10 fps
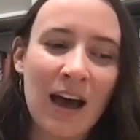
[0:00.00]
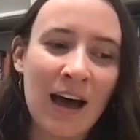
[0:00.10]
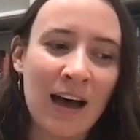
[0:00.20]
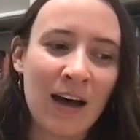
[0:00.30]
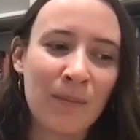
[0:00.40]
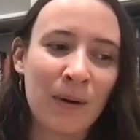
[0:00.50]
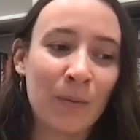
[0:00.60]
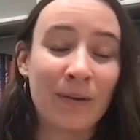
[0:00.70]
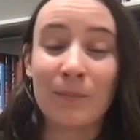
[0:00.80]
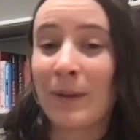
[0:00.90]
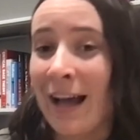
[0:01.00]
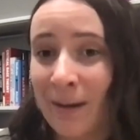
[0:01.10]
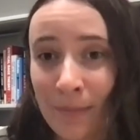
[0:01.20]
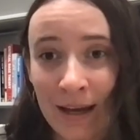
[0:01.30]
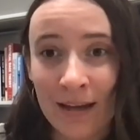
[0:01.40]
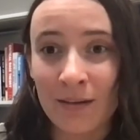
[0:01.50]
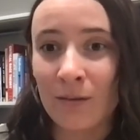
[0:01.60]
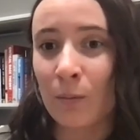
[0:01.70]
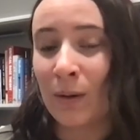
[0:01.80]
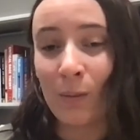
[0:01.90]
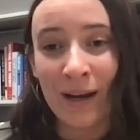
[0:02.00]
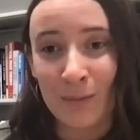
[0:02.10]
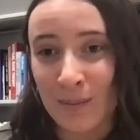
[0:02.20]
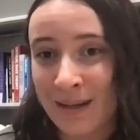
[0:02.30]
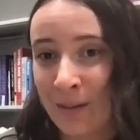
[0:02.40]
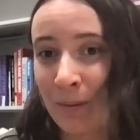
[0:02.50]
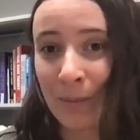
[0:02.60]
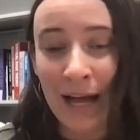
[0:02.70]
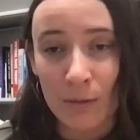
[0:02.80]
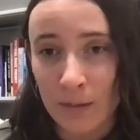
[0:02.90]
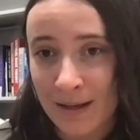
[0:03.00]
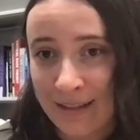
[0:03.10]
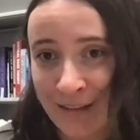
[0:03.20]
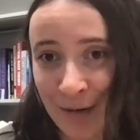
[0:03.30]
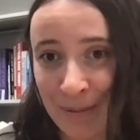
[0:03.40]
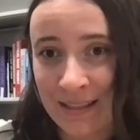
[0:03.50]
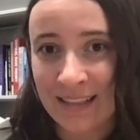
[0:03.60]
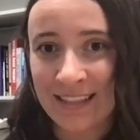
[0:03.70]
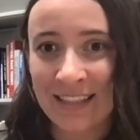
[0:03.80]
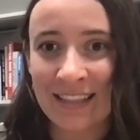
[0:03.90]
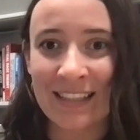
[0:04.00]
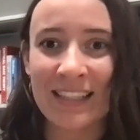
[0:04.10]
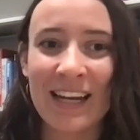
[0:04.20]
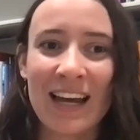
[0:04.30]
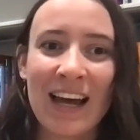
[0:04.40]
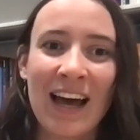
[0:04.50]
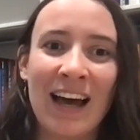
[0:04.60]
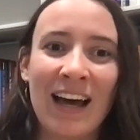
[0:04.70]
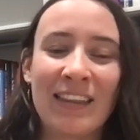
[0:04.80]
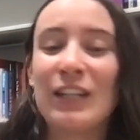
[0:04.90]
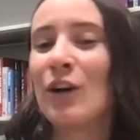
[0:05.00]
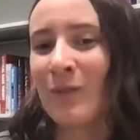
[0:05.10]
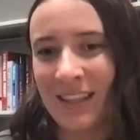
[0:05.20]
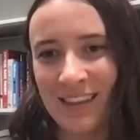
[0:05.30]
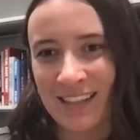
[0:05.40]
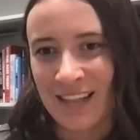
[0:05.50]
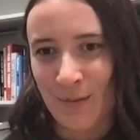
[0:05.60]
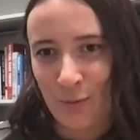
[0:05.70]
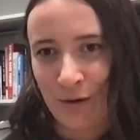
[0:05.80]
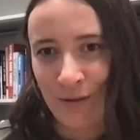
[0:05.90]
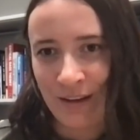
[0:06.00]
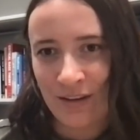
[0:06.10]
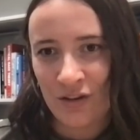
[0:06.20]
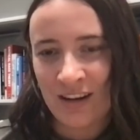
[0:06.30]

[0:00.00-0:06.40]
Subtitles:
But when Black men, when white women, when Black women start businesses, they don't get the same privilege.